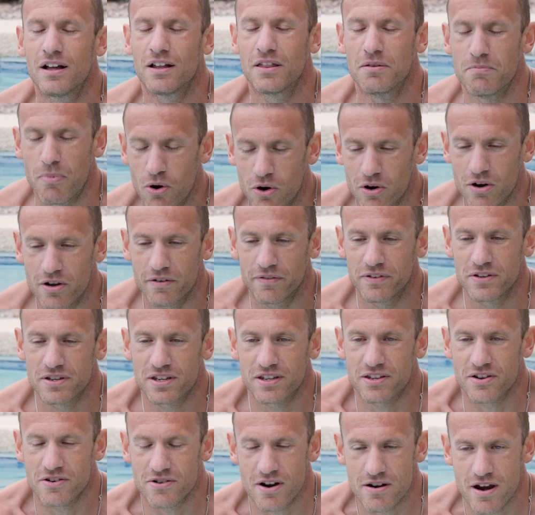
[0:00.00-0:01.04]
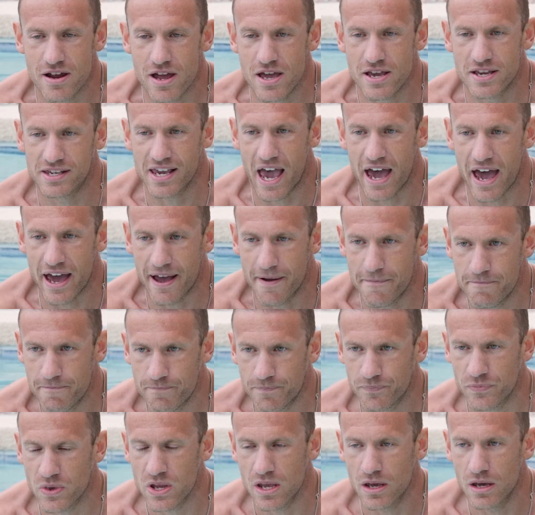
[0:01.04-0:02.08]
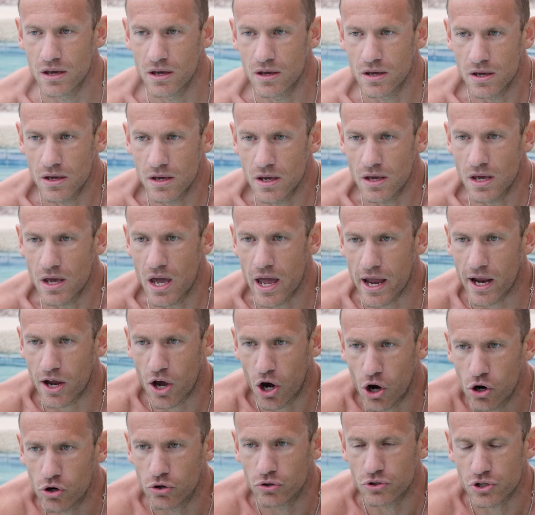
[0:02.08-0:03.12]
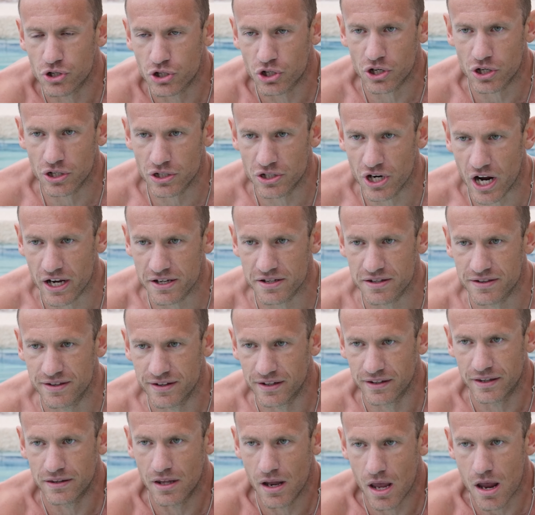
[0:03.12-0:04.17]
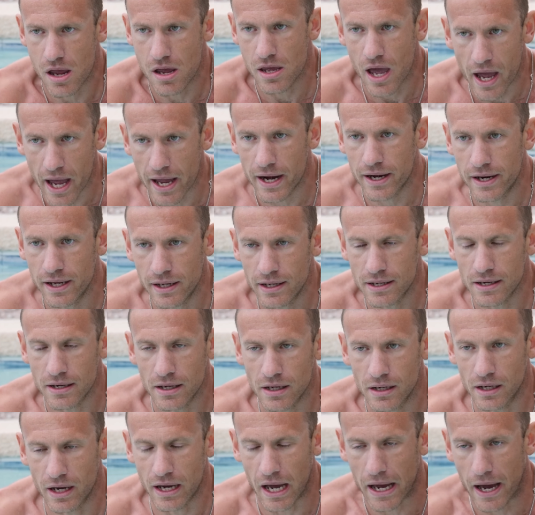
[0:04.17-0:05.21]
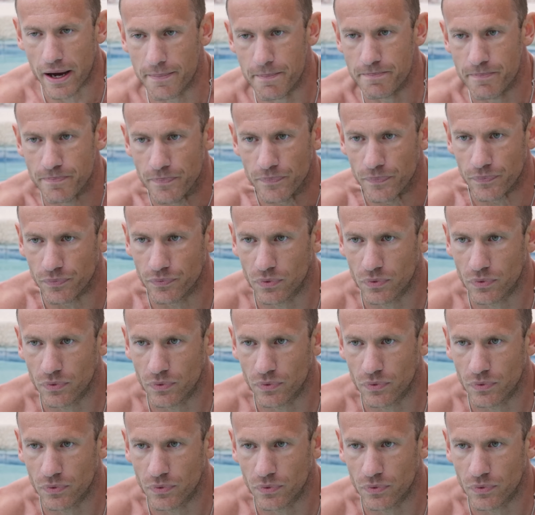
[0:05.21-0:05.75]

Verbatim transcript: The moral of the story is that, and Coach Justin had um,